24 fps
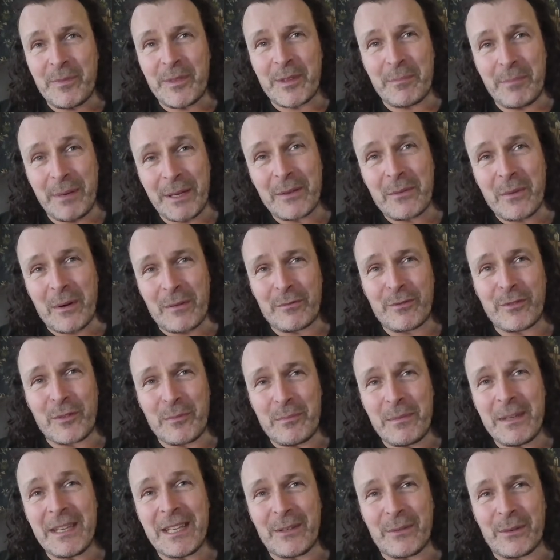The big one for
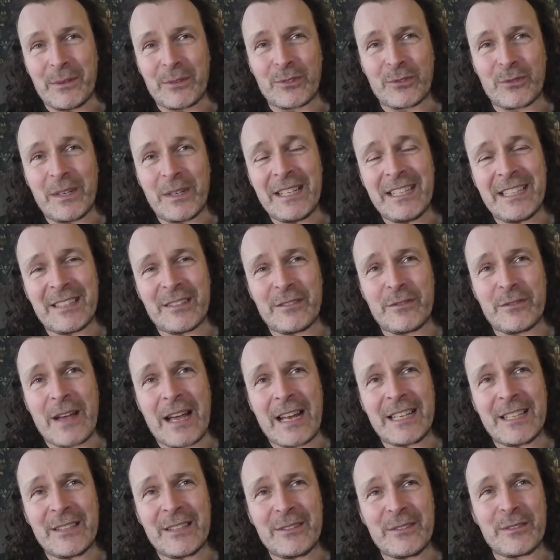me was really the
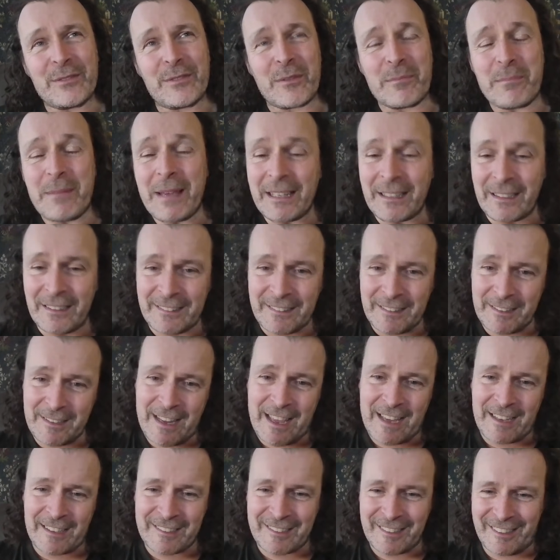value of the metal
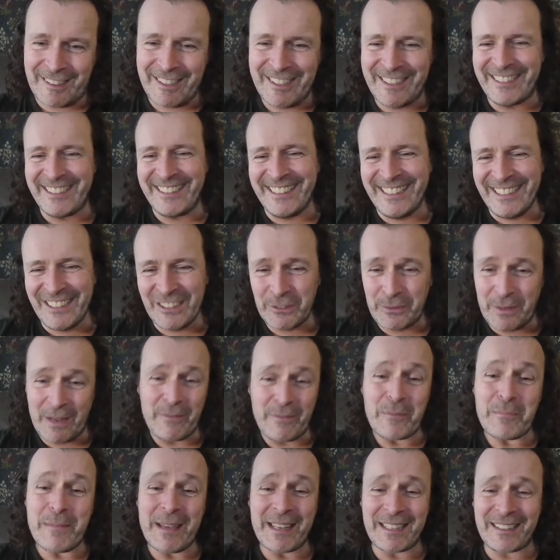detector. You have a
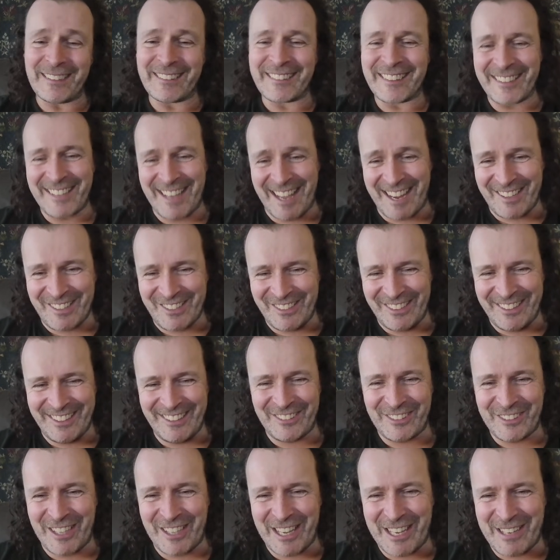metal detector in
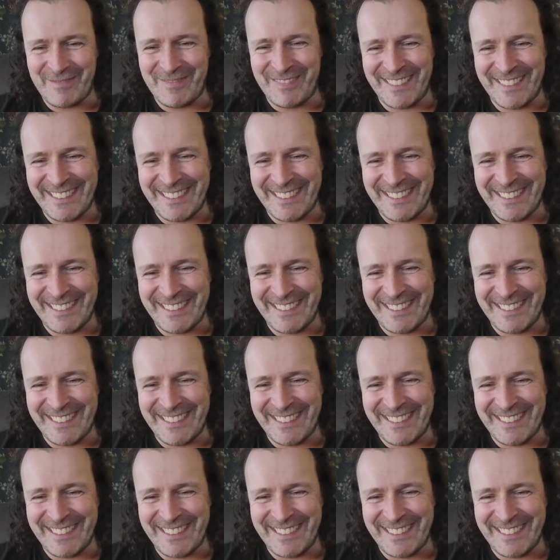this game.